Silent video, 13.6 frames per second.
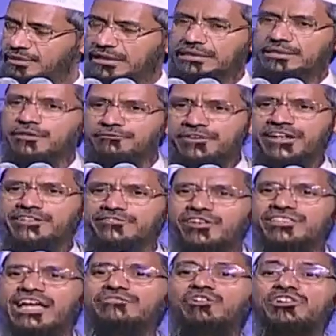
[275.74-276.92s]
The first one
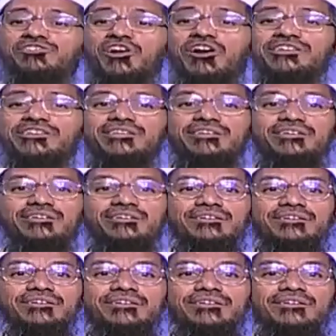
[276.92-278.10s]
that was launched
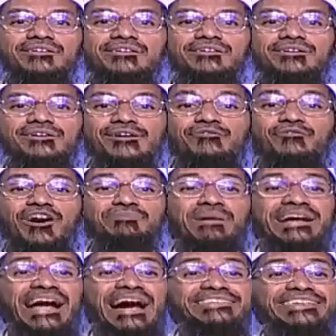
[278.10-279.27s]
was by
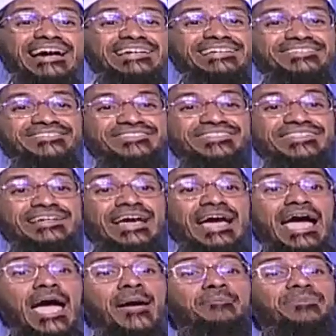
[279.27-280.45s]
Qadianis,
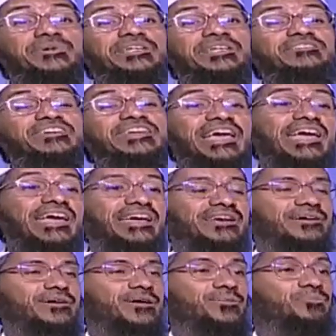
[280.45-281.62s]
MTVA.
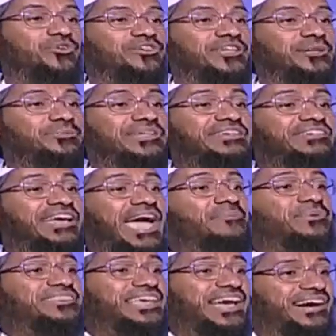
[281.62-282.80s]
Muslim TV
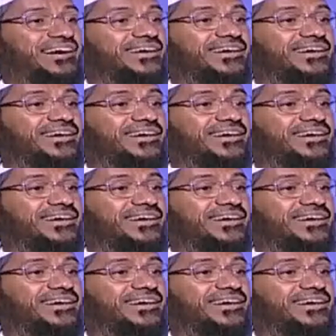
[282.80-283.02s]
Ahmadiyya.